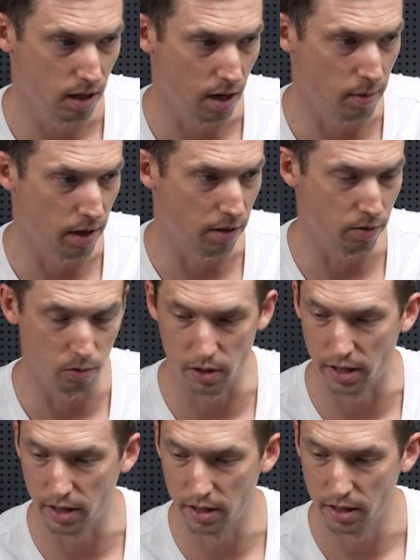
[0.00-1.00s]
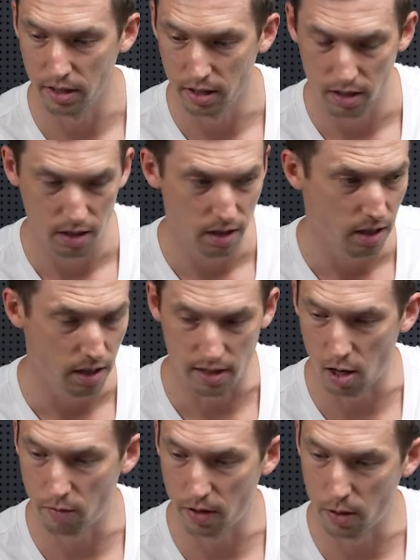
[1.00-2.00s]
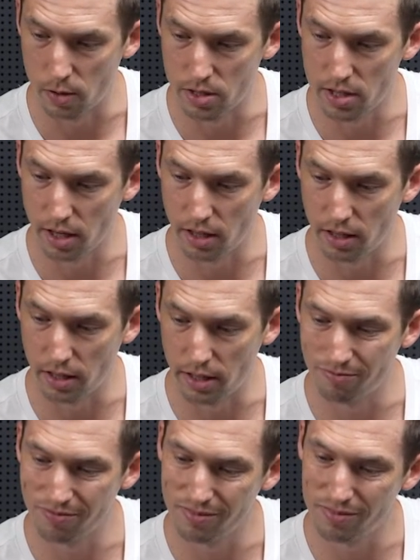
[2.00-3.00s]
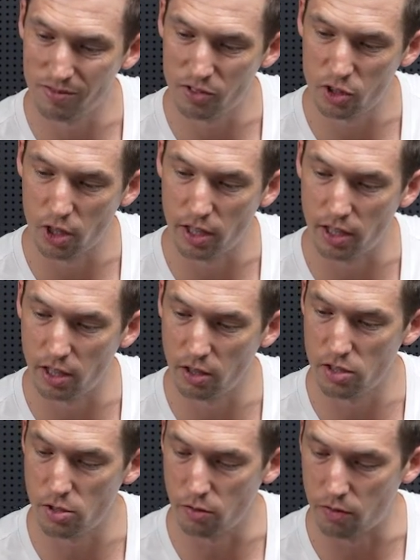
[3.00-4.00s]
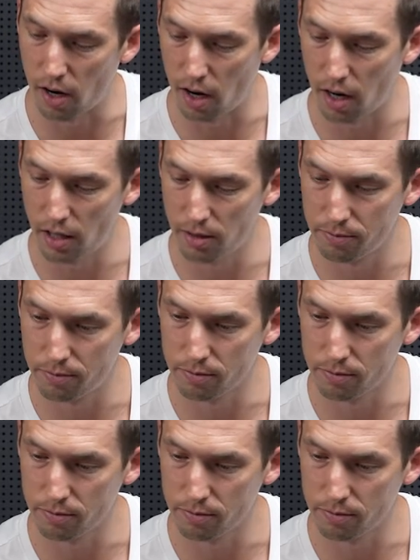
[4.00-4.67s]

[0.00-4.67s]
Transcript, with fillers: I'm at 3. Now if I would suddenly turn it a little too far,